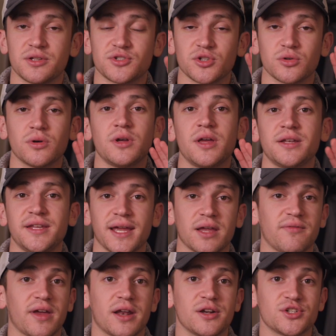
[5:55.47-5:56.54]
so take
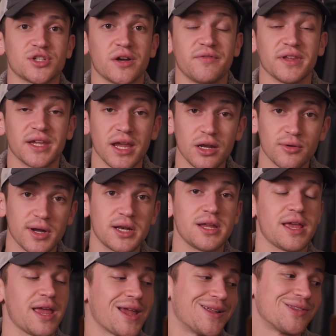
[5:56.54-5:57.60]
advantage of the Gatorade
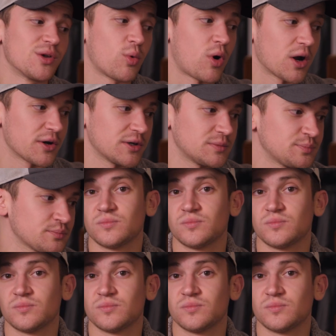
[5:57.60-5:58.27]
and the water.